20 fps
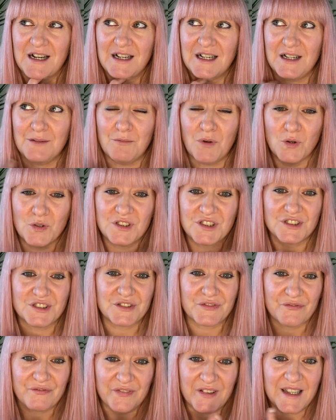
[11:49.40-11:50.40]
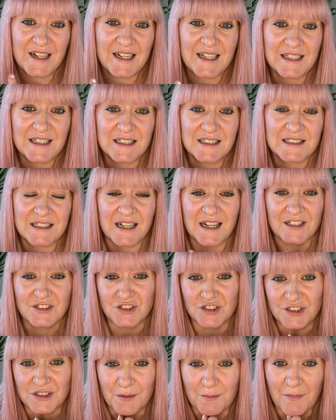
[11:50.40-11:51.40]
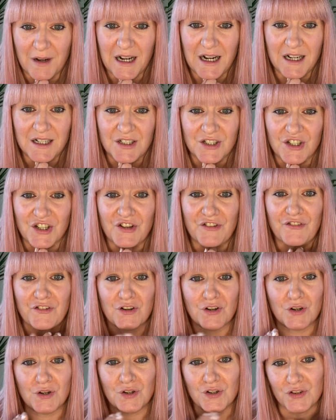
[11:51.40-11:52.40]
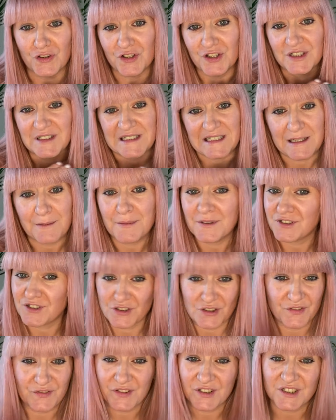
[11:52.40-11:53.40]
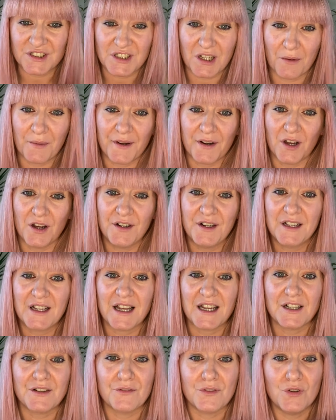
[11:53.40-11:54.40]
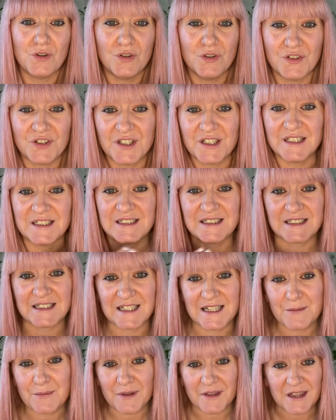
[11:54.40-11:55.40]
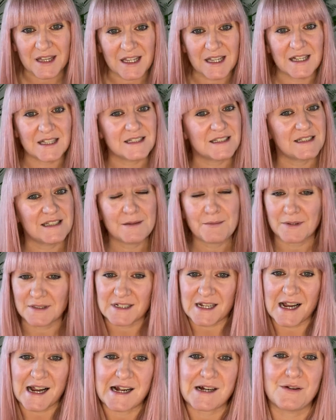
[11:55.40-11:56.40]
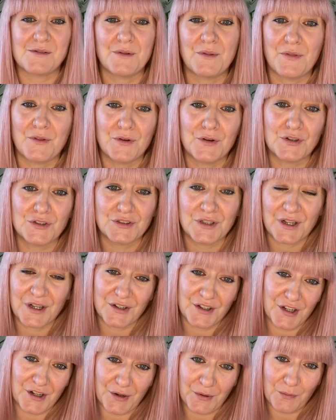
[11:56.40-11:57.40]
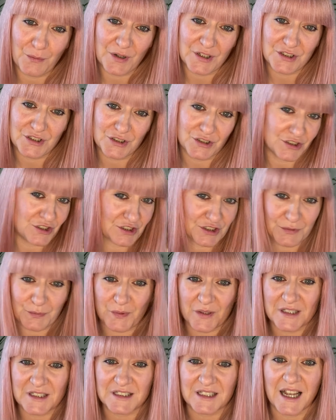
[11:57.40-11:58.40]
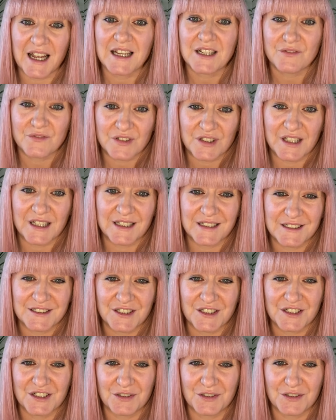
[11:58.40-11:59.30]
emotions and feelings are just a marker for other deeper stuff that's going on, kind of other deeper things deeper down that could, you know, which could just be a sign for things that